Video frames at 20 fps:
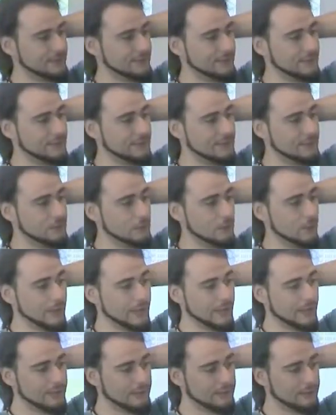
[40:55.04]
the
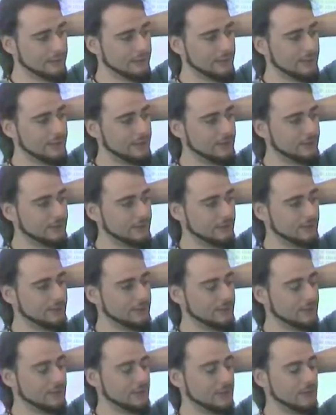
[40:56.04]
location is
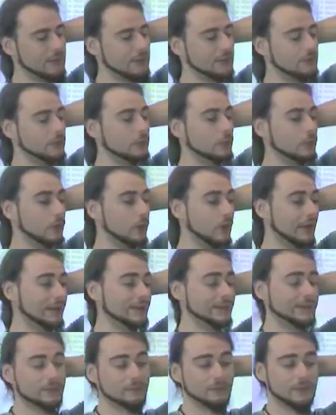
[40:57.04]
uh, you
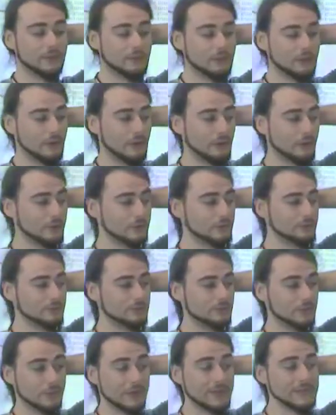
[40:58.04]
collect it with your own
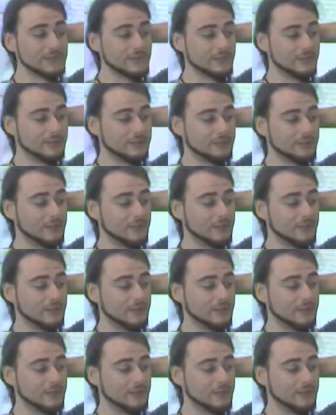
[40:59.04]
risk.